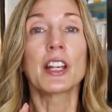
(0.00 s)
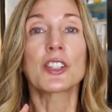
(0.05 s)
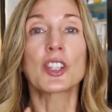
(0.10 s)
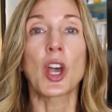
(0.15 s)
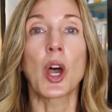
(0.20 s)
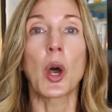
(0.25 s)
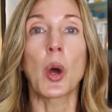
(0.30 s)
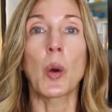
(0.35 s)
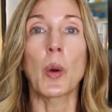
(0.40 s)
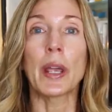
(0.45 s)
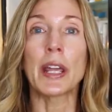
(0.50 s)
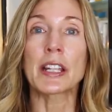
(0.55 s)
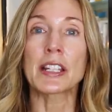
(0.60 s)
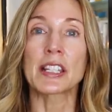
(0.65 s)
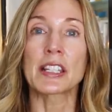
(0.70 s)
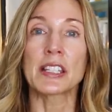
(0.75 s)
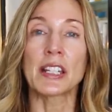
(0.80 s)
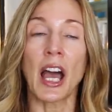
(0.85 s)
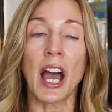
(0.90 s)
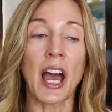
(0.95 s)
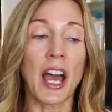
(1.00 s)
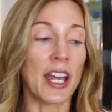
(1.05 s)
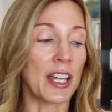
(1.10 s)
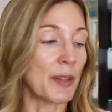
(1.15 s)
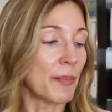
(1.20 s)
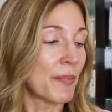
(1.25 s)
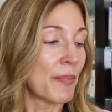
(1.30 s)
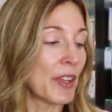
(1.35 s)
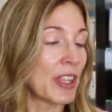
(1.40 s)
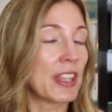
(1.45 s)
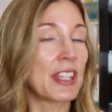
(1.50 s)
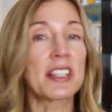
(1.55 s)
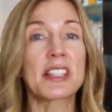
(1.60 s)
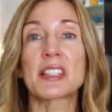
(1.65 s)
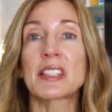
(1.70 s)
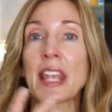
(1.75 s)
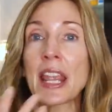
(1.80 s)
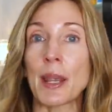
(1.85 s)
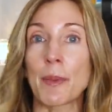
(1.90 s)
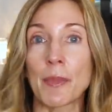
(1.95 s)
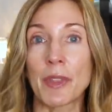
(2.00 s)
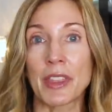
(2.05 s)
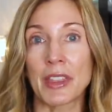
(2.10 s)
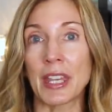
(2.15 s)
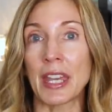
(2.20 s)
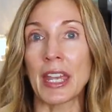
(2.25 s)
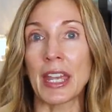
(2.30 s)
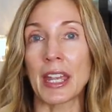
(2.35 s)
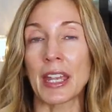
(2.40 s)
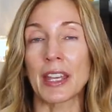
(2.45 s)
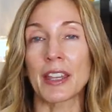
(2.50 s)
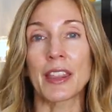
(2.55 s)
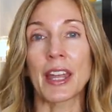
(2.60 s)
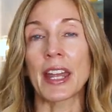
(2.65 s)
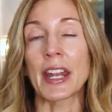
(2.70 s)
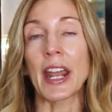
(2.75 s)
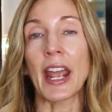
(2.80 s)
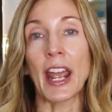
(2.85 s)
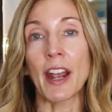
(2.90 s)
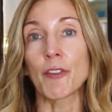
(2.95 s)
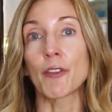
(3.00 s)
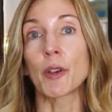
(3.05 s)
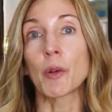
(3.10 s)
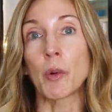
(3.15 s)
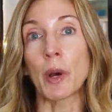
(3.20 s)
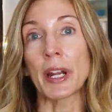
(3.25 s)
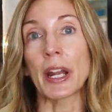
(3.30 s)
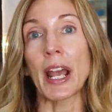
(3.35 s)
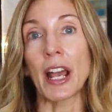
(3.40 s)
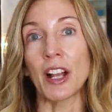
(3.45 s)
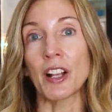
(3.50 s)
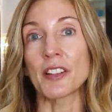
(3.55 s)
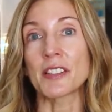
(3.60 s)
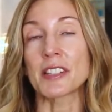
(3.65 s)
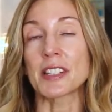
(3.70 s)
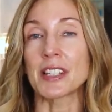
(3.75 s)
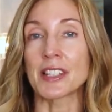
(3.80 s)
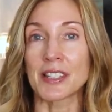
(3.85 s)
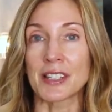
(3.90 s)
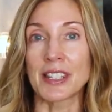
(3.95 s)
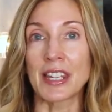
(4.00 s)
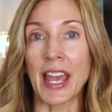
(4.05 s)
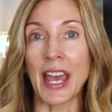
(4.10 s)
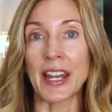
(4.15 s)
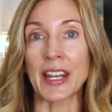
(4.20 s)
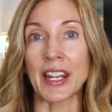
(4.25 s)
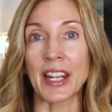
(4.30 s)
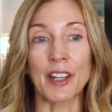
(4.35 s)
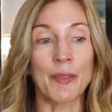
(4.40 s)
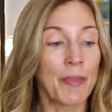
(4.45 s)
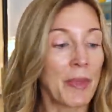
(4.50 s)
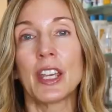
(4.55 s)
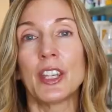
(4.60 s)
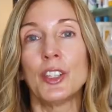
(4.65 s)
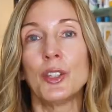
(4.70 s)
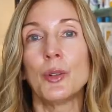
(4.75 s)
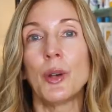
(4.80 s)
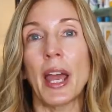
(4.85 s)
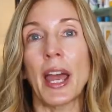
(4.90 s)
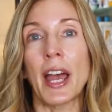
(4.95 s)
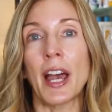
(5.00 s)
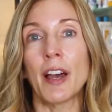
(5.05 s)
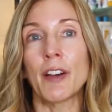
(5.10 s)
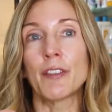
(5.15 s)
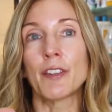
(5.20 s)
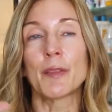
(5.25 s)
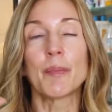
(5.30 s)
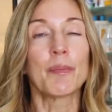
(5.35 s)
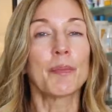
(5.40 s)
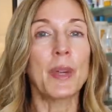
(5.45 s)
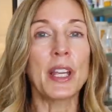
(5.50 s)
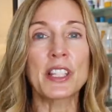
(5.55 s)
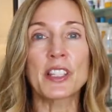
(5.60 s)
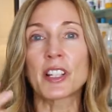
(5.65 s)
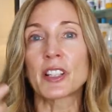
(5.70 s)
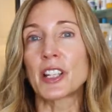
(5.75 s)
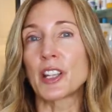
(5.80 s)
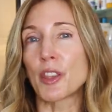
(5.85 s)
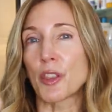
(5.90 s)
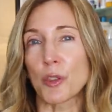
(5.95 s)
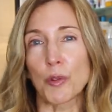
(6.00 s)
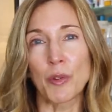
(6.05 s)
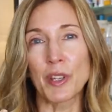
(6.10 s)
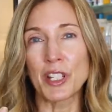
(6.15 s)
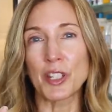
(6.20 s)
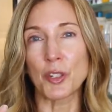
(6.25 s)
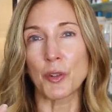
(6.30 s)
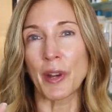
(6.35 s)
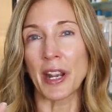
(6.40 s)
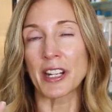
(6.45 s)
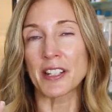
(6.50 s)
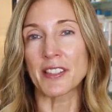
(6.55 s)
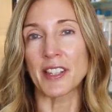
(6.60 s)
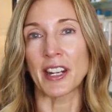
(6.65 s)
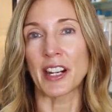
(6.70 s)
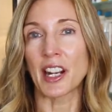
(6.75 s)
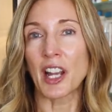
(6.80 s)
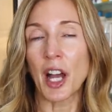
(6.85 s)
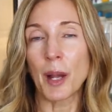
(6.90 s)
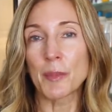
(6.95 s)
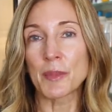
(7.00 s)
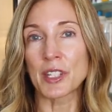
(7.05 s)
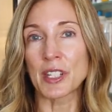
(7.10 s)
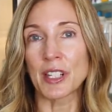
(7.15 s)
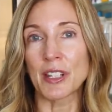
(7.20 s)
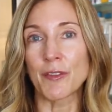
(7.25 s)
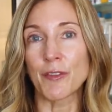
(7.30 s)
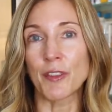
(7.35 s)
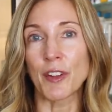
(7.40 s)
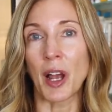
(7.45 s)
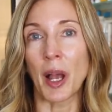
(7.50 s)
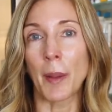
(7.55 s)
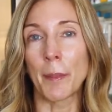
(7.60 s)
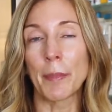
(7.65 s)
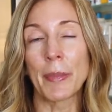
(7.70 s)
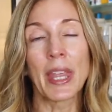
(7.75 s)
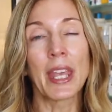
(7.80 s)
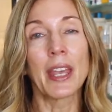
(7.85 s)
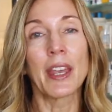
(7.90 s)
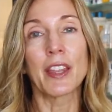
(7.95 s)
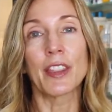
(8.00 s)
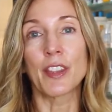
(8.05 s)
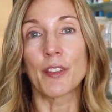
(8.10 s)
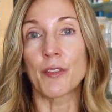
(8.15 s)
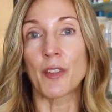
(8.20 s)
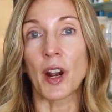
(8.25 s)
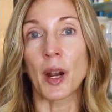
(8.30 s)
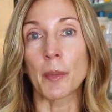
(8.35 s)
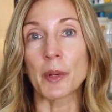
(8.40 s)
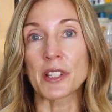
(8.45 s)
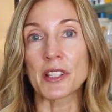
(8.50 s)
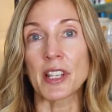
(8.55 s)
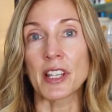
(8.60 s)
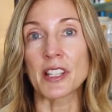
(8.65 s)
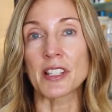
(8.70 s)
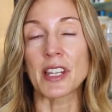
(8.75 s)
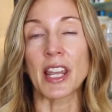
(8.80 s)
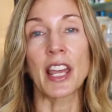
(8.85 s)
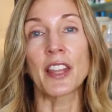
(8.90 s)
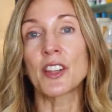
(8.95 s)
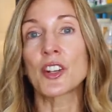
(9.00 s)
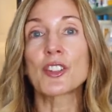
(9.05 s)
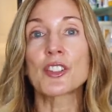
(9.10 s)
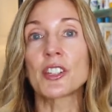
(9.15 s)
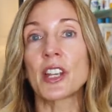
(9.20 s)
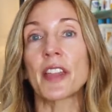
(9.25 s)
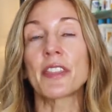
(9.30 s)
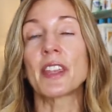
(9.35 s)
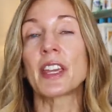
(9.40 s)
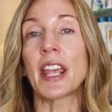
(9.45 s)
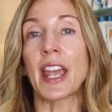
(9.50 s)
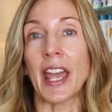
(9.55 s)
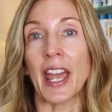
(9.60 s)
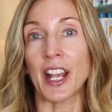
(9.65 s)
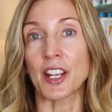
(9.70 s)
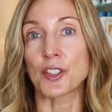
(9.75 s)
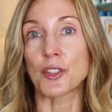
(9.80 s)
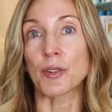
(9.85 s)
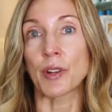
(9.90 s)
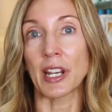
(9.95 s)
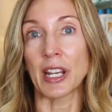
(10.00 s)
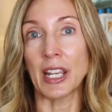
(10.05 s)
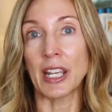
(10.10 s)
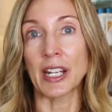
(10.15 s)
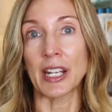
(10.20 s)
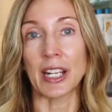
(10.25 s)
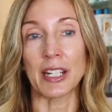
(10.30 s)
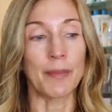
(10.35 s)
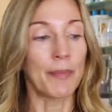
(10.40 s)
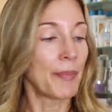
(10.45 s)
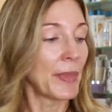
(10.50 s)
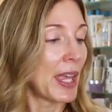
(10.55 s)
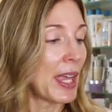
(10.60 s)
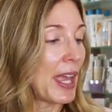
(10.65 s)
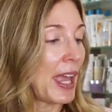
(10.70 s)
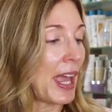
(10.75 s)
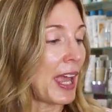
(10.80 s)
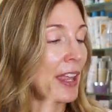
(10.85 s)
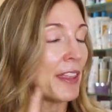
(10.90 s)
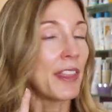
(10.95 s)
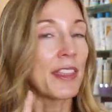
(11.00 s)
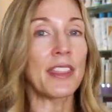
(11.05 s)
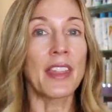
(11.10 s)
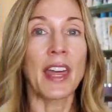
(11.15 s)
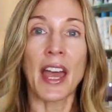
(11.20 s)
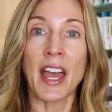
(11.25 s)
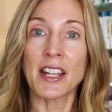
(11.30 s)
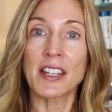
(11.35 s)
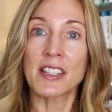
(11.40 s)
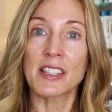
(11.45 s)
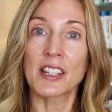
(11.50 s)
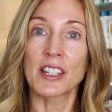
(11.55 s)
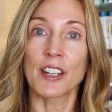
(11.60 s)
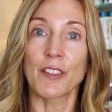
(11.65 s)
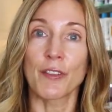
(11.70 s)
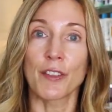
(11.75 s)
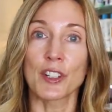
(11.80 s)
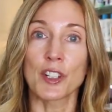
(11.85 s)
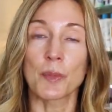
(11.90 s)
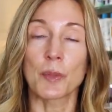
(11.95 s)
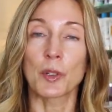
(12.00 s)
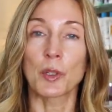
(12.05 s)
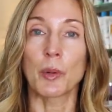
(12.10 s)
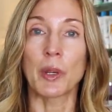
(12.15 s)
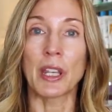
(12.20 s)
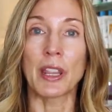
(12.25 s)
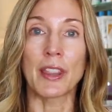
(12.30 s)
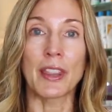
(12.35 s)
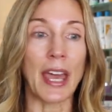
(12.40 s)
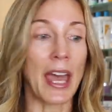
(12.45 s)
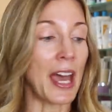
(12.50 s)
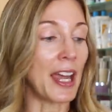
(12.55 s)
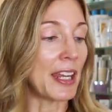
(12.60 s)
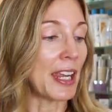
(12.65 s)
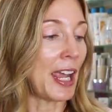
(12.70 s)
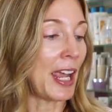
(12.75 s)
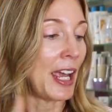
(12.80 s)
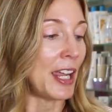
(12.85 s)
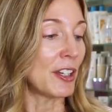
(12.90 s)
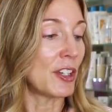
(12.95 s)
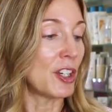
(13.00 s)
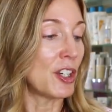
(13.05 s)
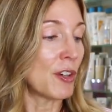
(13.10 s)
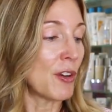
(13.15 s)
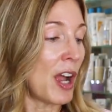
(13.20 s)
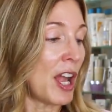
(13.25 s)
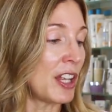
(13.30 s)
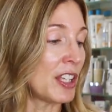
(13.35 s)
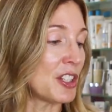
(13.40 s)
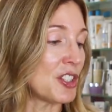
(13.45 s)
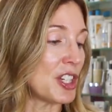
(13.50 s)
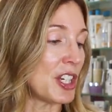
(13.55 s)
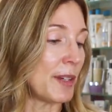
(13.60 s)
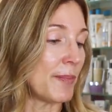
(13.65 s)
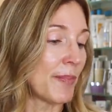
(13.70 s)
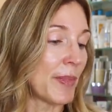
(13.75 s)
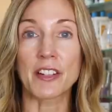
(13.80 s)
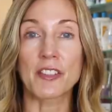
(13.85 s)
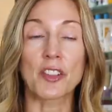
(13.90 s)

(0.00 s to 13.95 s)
So it's not the same thing that everyone else is getting. You have basically three strengths that it comes in from the pharmacist and there's nothing extra in it. And that's the difference between that and Curology.